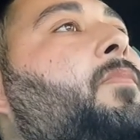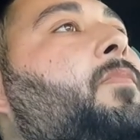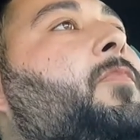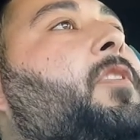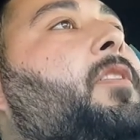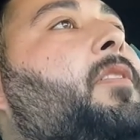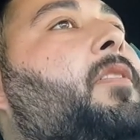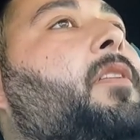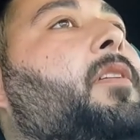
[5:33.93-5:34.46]

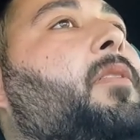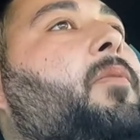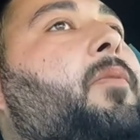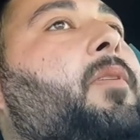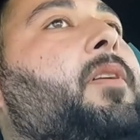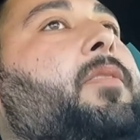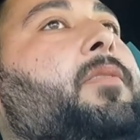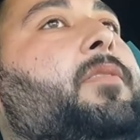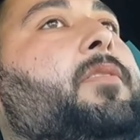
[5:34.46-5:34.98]
Trying to think
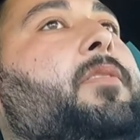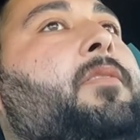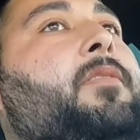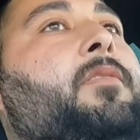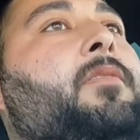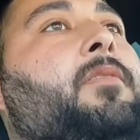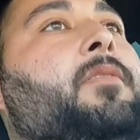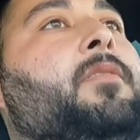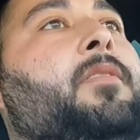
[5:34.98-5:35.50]
what else.
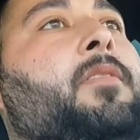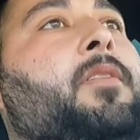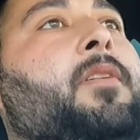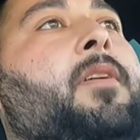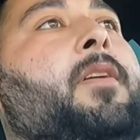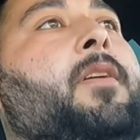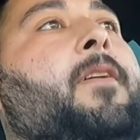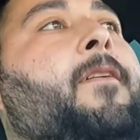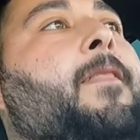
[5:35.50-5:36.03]

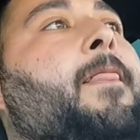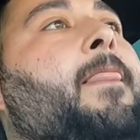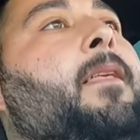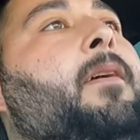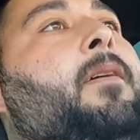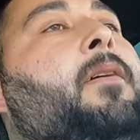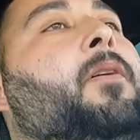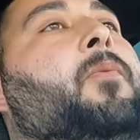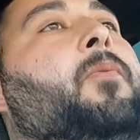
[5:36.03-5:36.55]

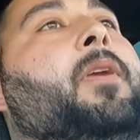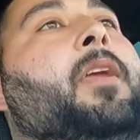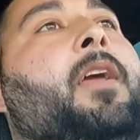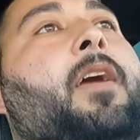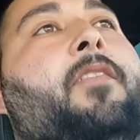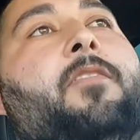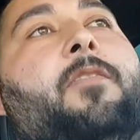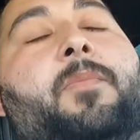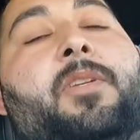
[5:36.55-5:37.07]
We
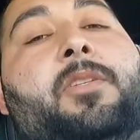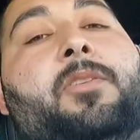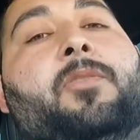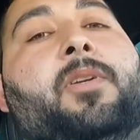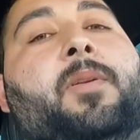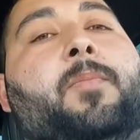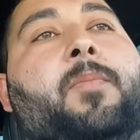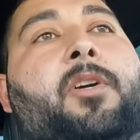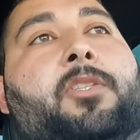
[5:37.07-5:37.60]
haven't been
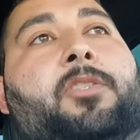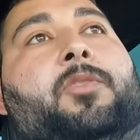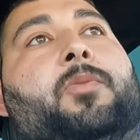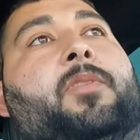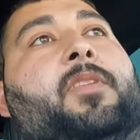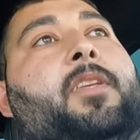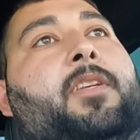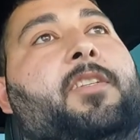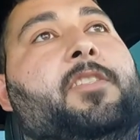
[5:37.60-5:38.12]
doing much
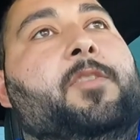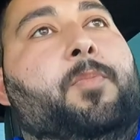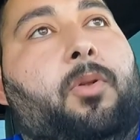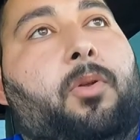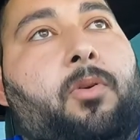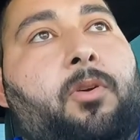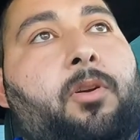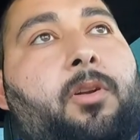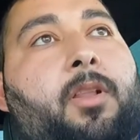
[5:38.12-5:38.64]
with the
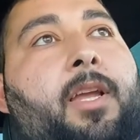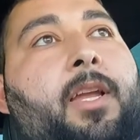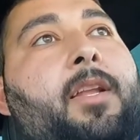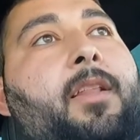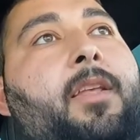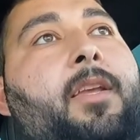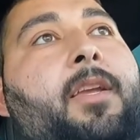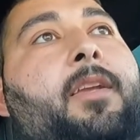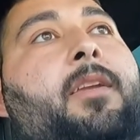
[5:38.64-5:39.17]
Explorer
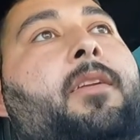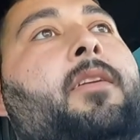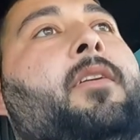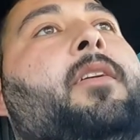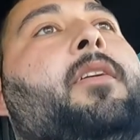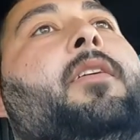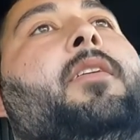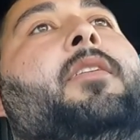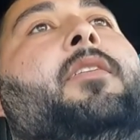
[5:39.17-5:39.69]
lately,
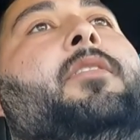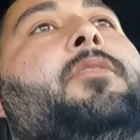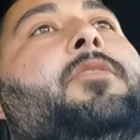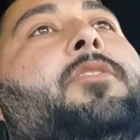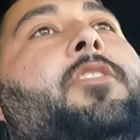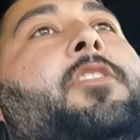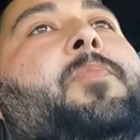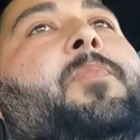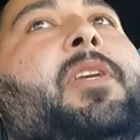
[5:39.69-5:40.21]

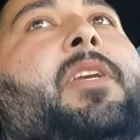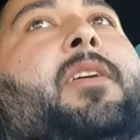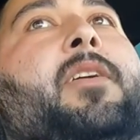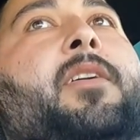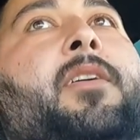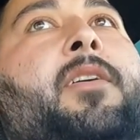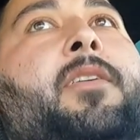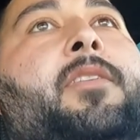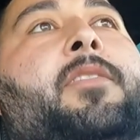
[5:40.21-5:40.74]
just
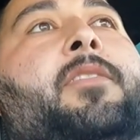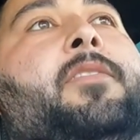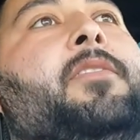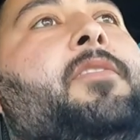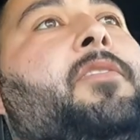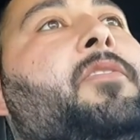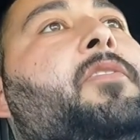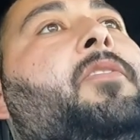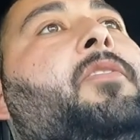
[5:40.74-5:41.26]

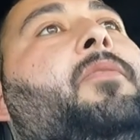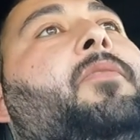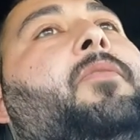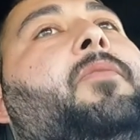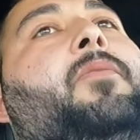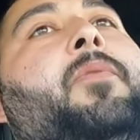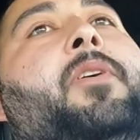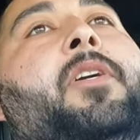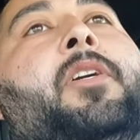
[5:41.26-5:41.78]
because
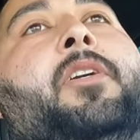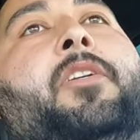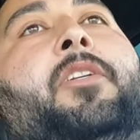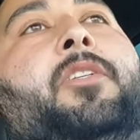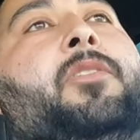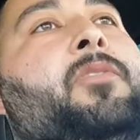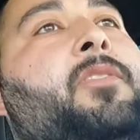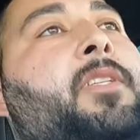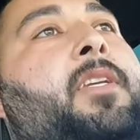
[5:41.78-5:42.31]
we're
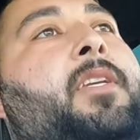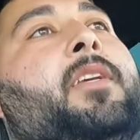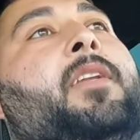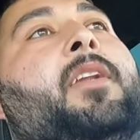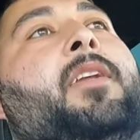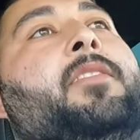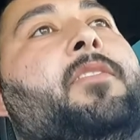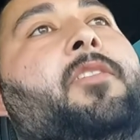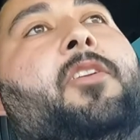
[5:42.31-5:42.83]
using
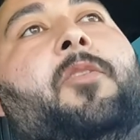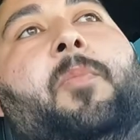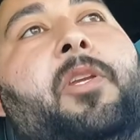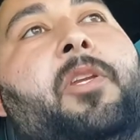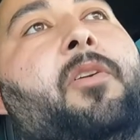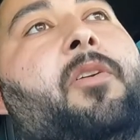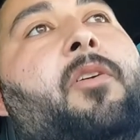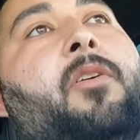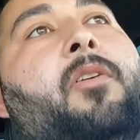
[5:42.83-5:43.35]
it as a
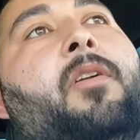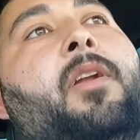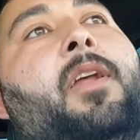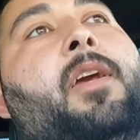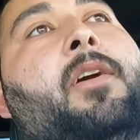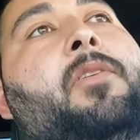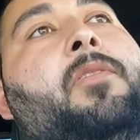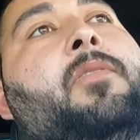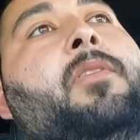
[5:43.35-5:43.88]
commuter car
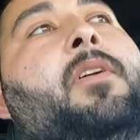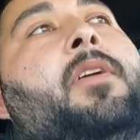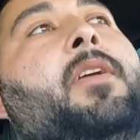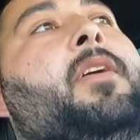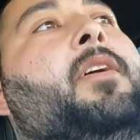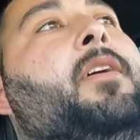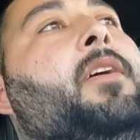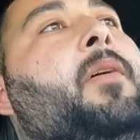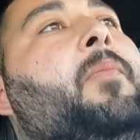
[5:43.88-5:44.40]
now.
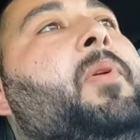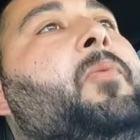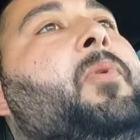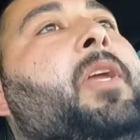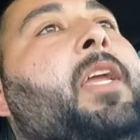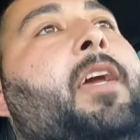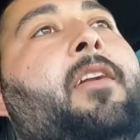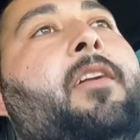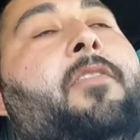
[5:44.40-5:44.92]
I mean,
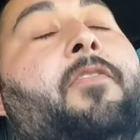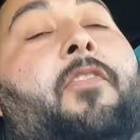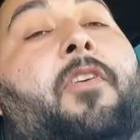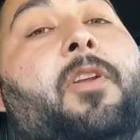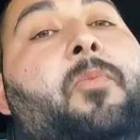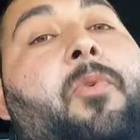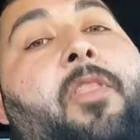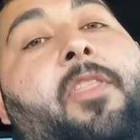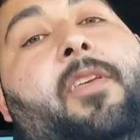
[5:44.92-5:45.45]
we had our
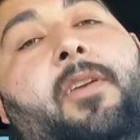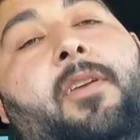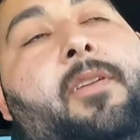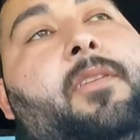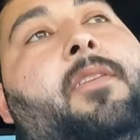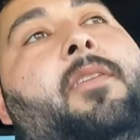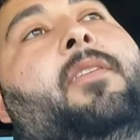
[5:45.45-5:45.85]
fun with it.